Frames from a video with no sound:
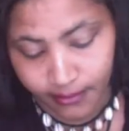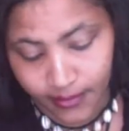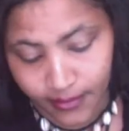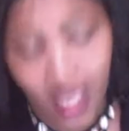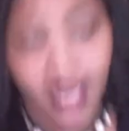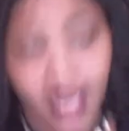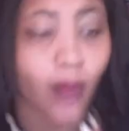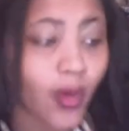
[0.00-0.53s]

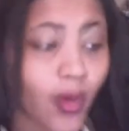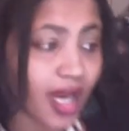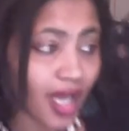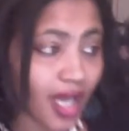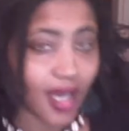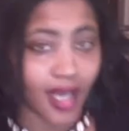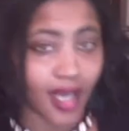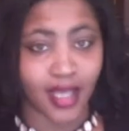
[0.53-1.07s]
And I want to
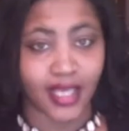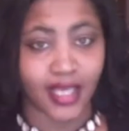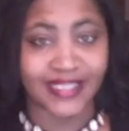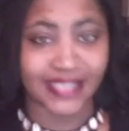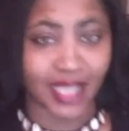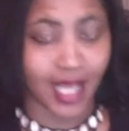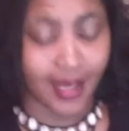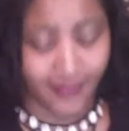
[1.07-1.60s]
hug and kiss
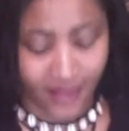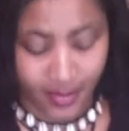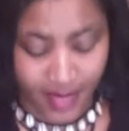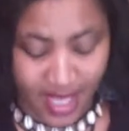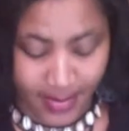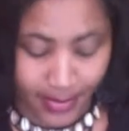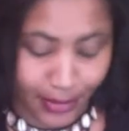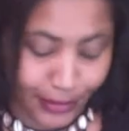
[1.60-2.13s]
and comfort
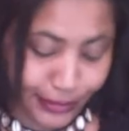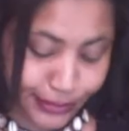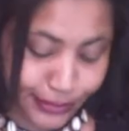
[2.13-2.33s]
people